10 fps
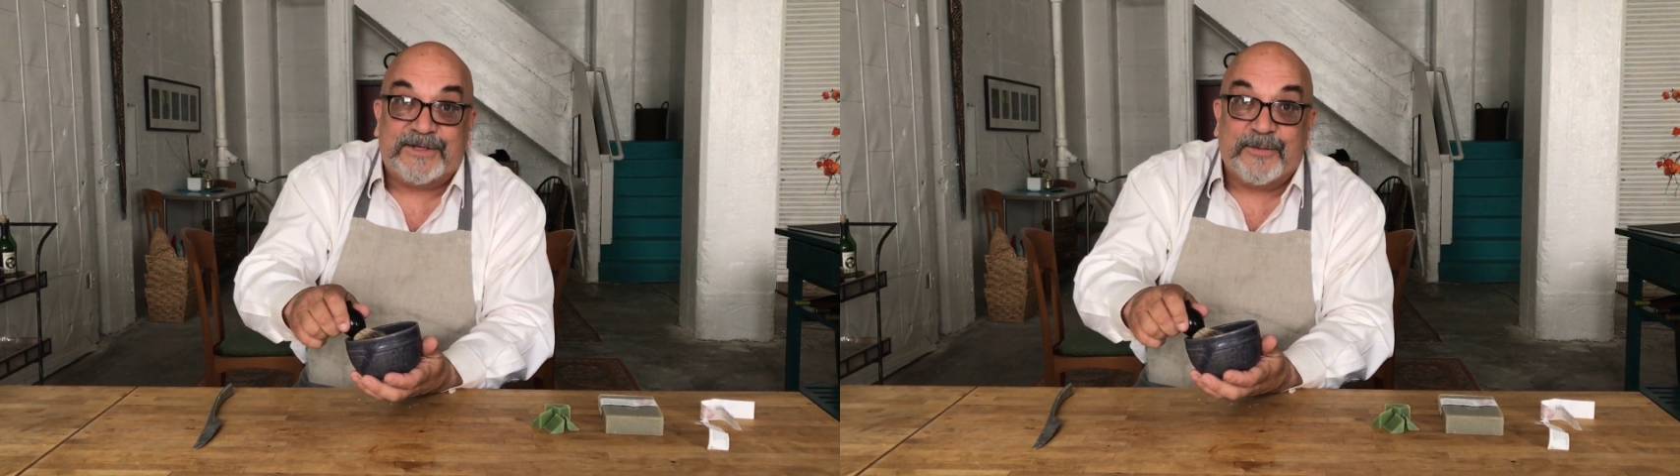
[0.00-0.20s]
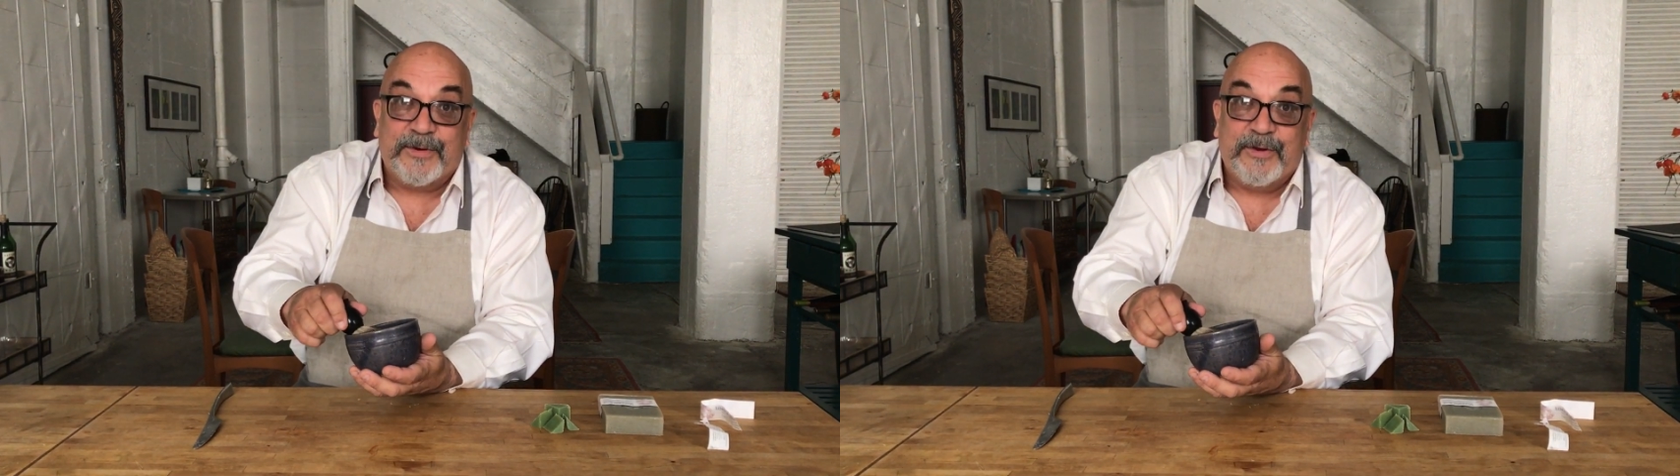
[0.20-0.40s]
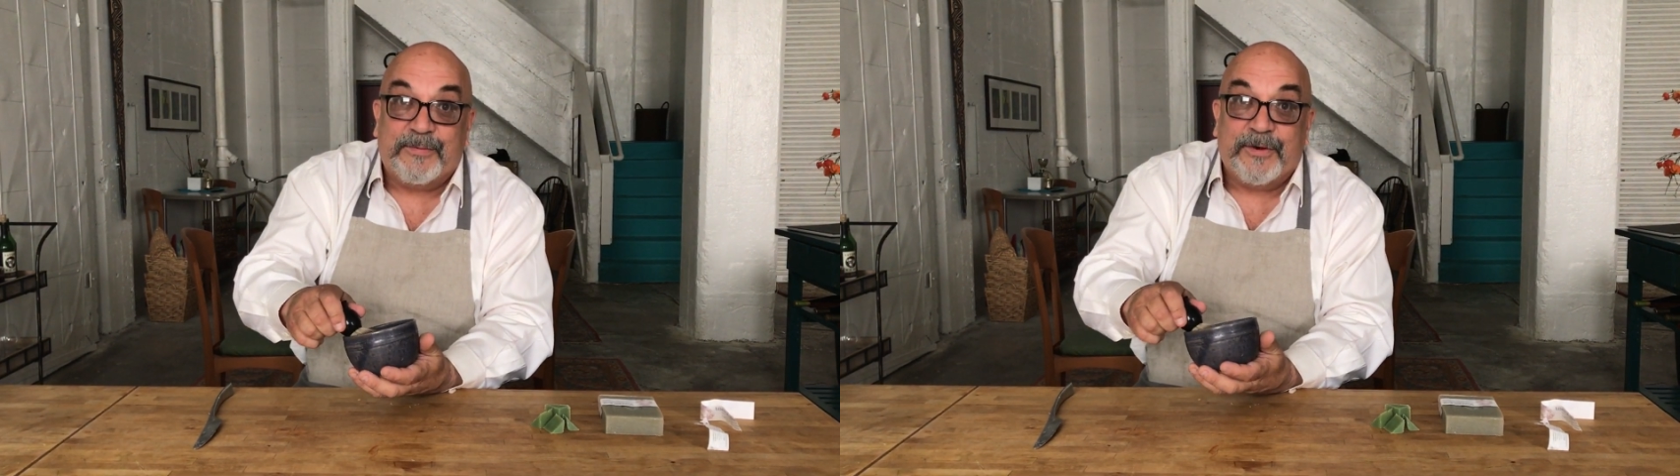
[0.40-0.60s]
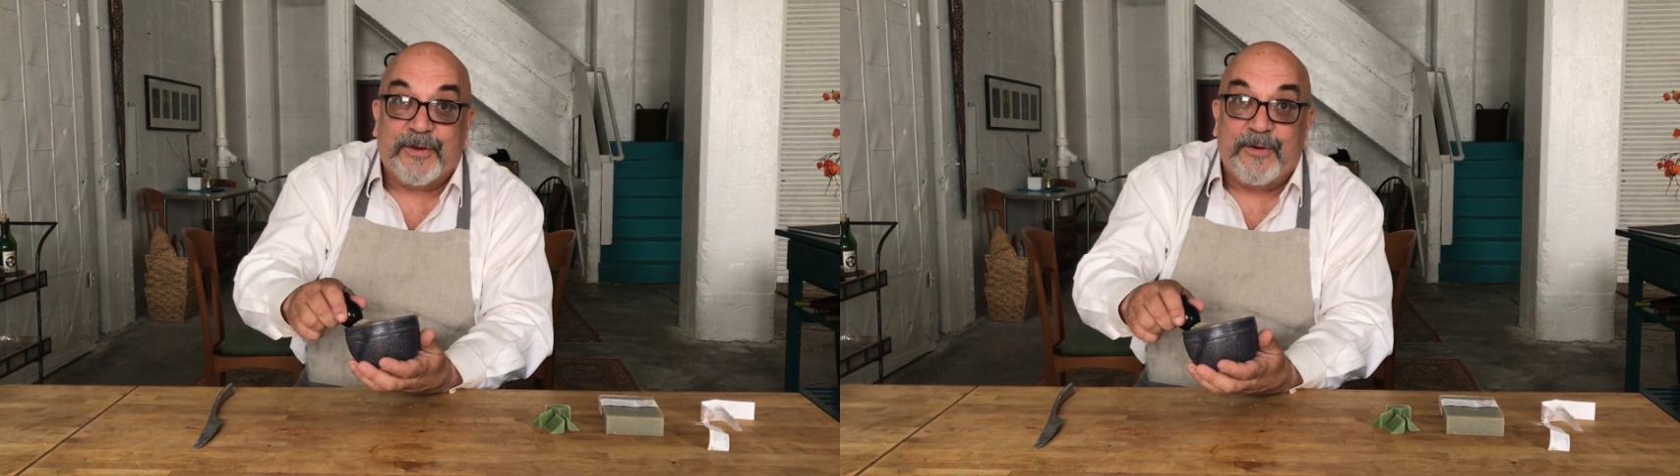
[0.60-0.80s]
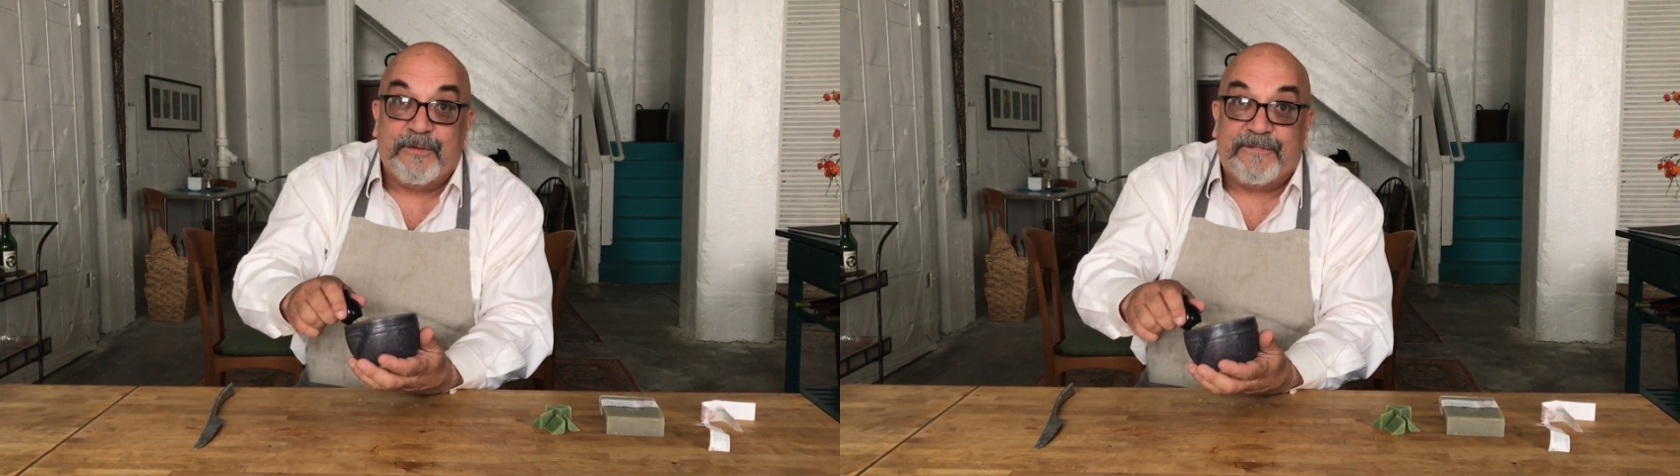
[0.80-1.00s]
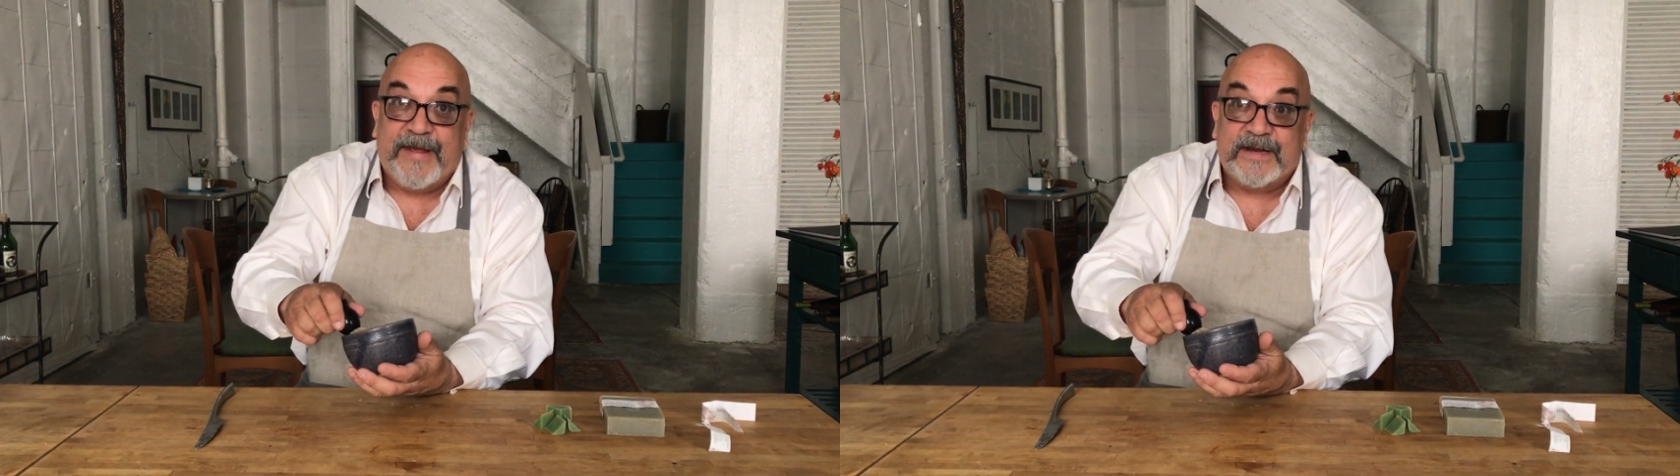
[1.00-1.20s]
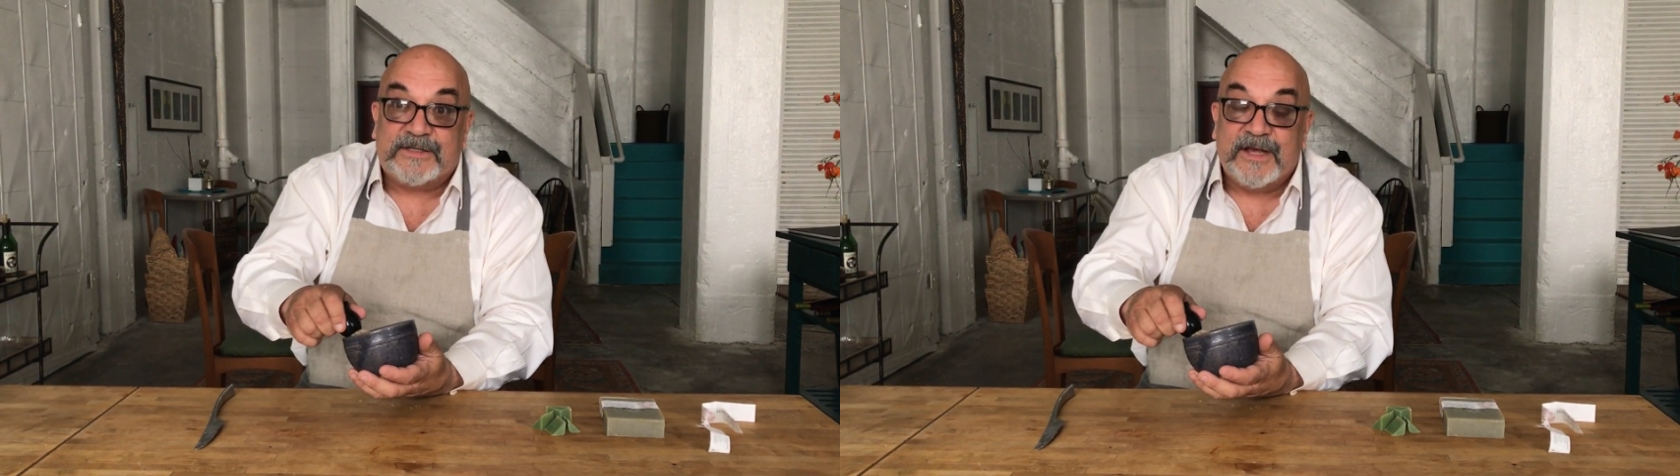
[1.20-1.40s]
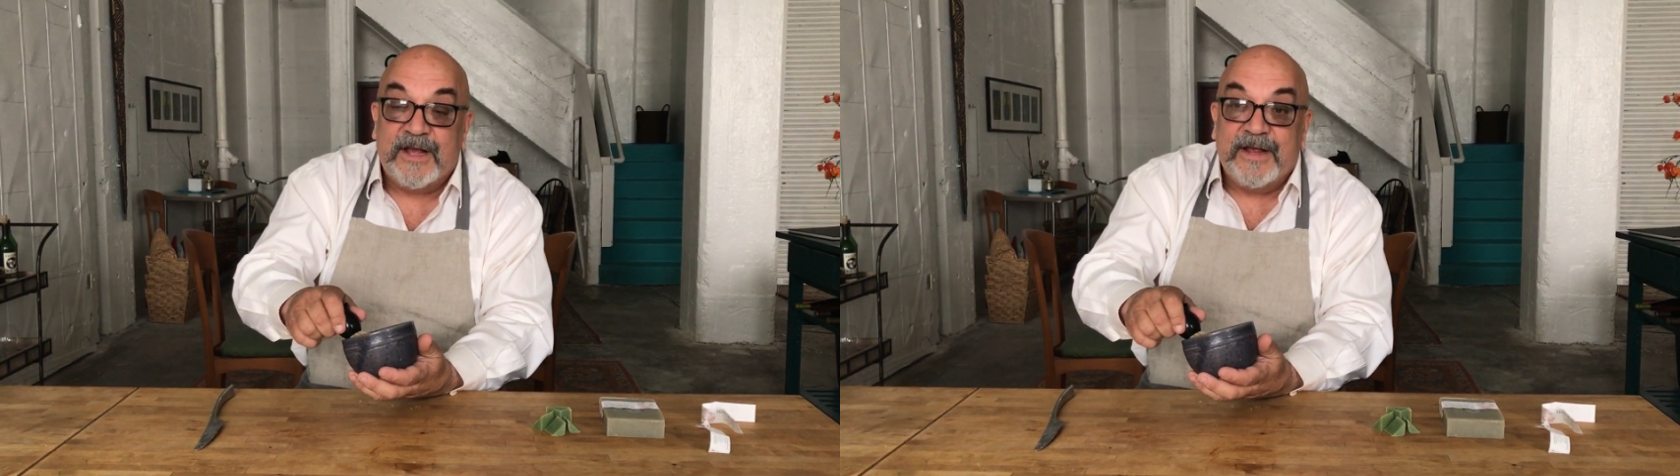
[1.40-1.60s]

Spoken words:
So when you put it on your face